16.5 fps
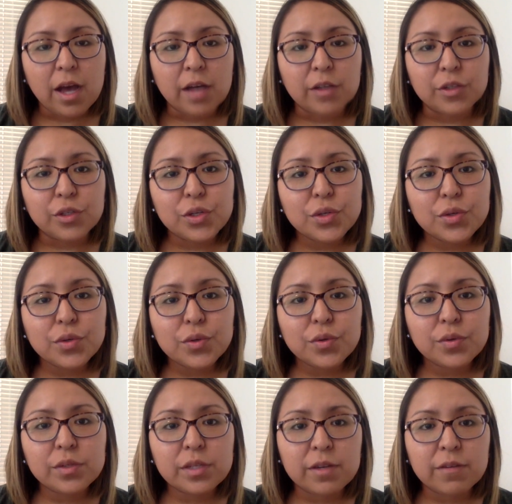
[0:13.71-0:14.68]

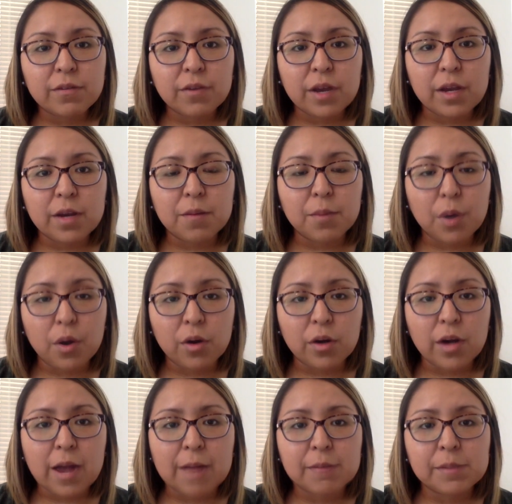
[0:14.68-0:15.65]
two different
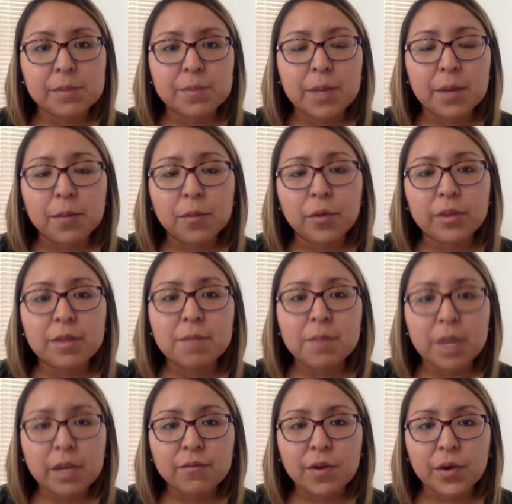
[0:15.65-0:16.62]
programs, but with a
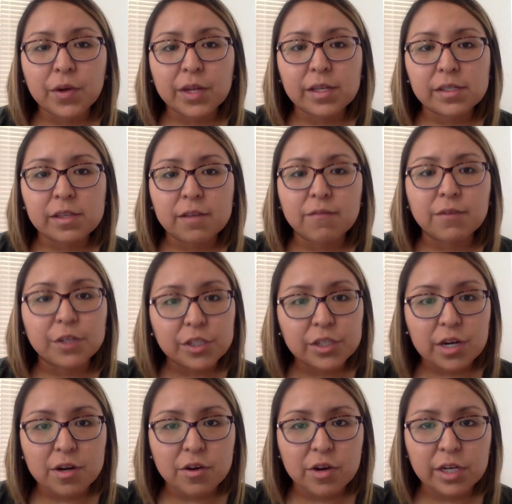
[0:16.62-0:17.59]
main focus of first
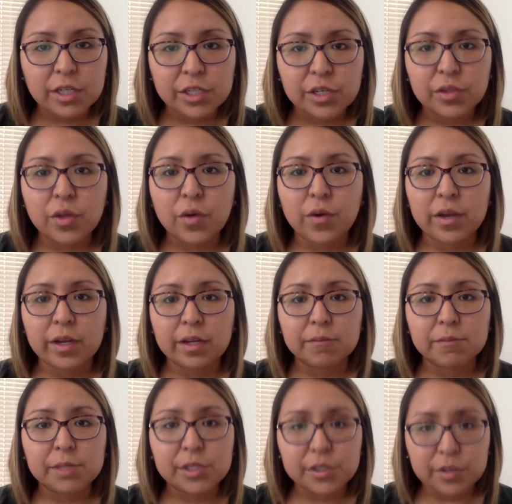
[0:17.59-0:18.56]
generation low income
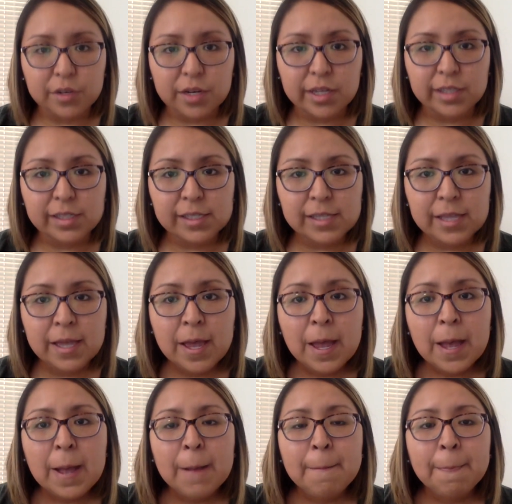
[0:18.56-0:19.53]
students.
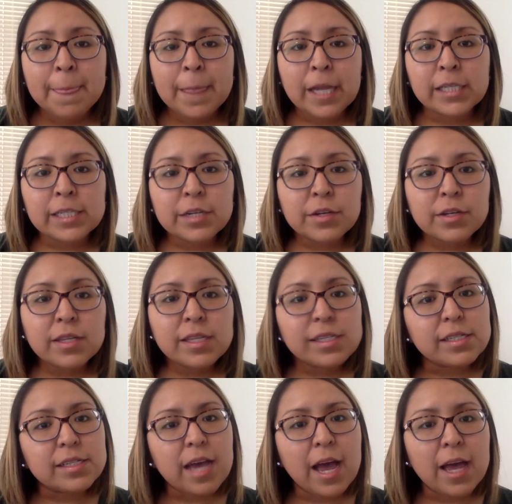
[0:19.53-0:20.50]
During
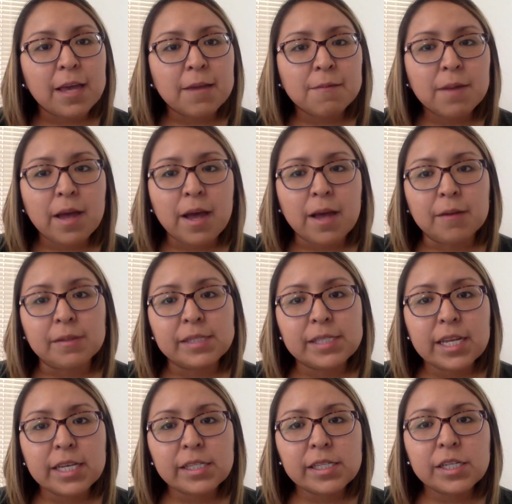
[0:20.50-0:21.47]
this time,
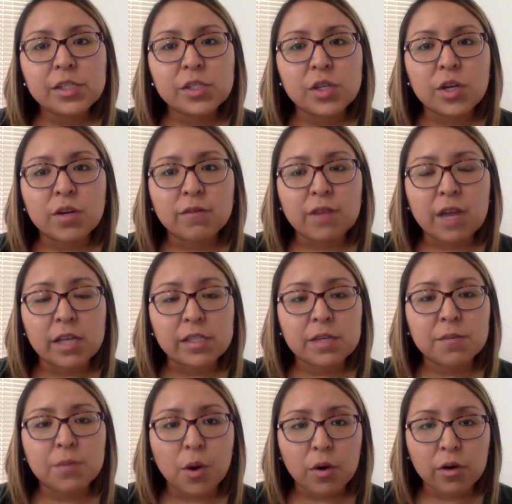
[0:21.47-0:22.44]
Stacy served as a
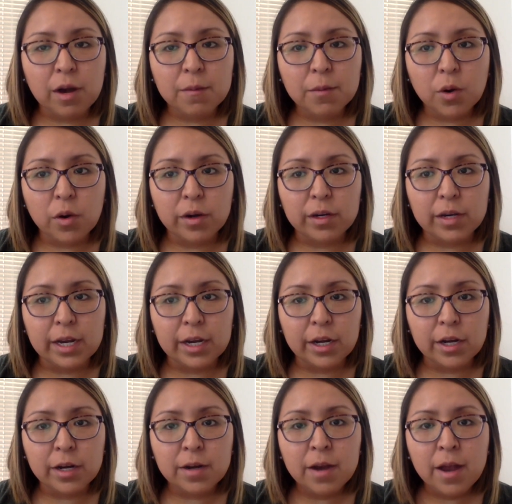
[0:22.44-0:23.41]
program coordinator.